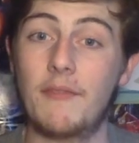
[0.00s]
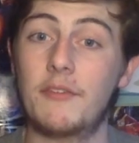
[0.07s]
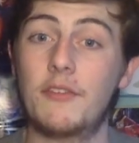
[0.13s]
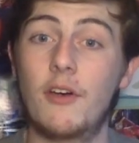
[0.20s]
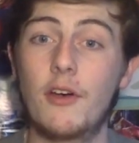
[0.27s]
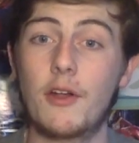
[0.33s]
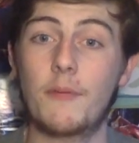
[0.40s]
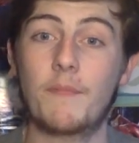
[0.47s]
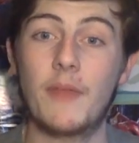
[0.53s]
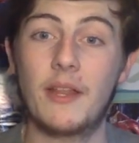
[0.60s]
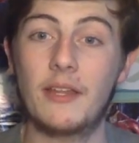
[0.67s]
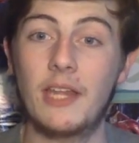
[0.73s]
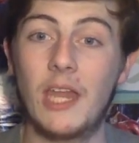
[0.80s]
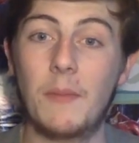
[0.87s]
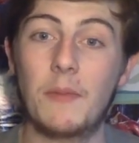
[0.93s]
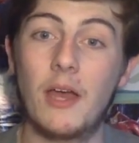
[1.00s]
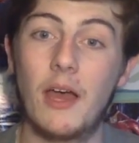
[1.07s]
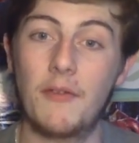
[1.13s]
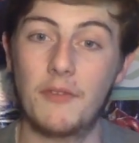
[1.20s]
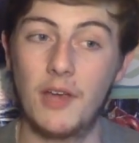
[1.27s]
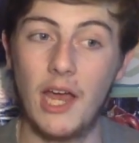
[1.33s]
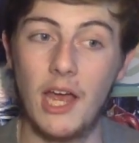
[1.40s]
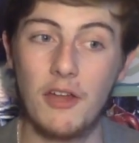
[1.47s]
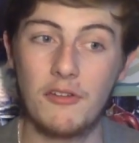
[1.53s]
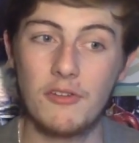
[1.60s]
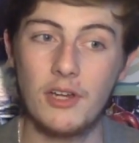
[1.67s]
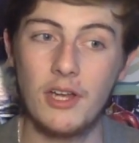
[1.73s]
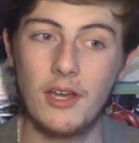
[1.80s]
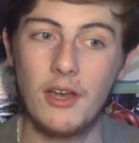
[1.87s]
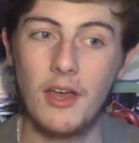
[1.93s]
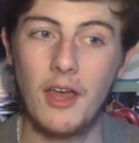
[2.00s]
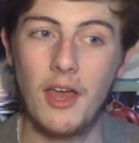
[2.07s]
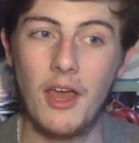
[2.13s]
have a daughter and they named it after Andrea,